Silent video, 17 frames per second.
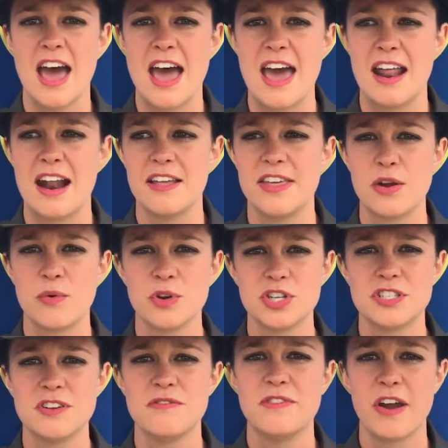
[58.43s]
And I think we're
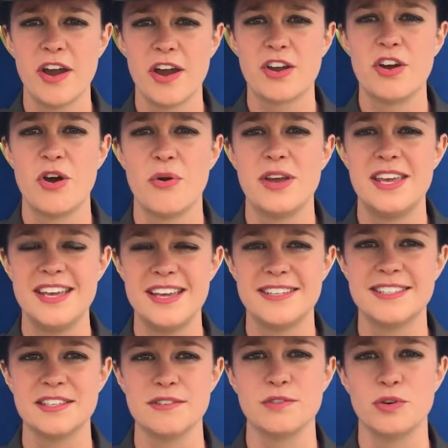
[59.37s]
just a very
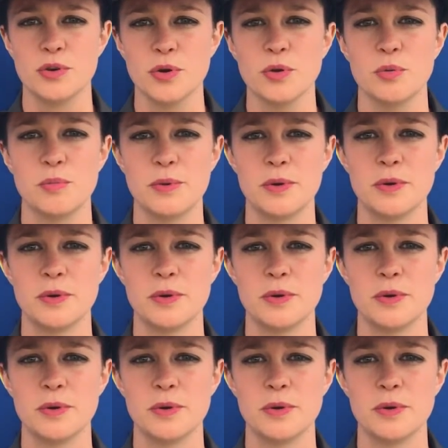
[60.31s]
cohesive group.